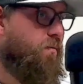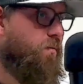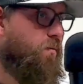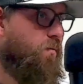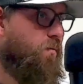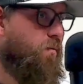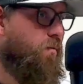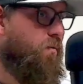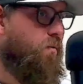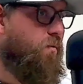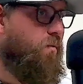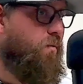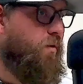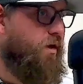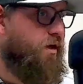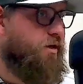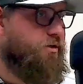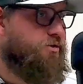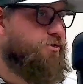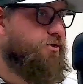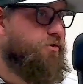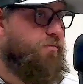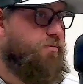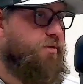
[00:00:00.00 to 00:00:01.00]
we
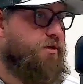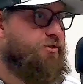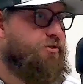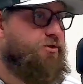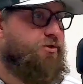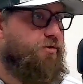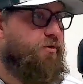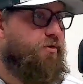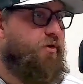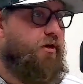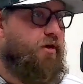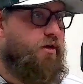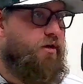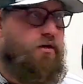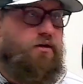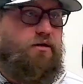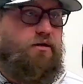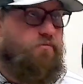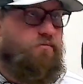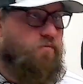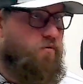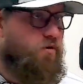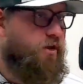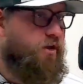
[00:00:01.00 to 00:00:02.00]
should be shooting
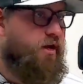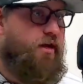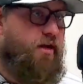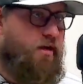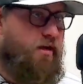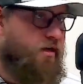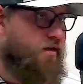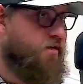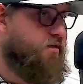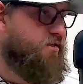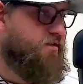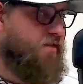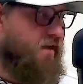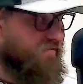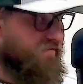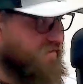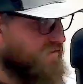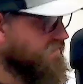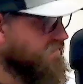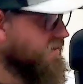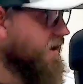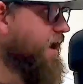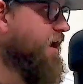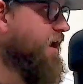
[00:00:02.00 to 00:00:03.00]
and we're getting into
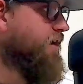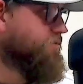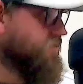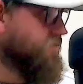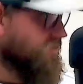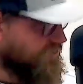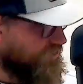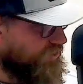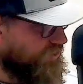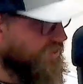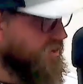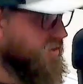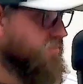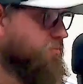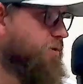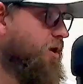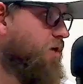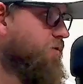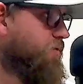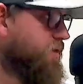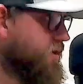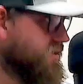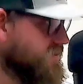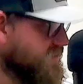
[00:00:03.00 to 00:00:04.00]
7 fouls and shooting
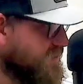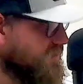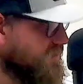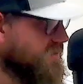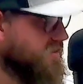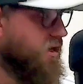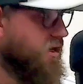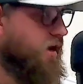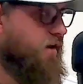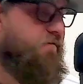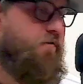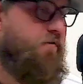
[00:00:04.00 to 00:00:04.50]
bonus and stuff.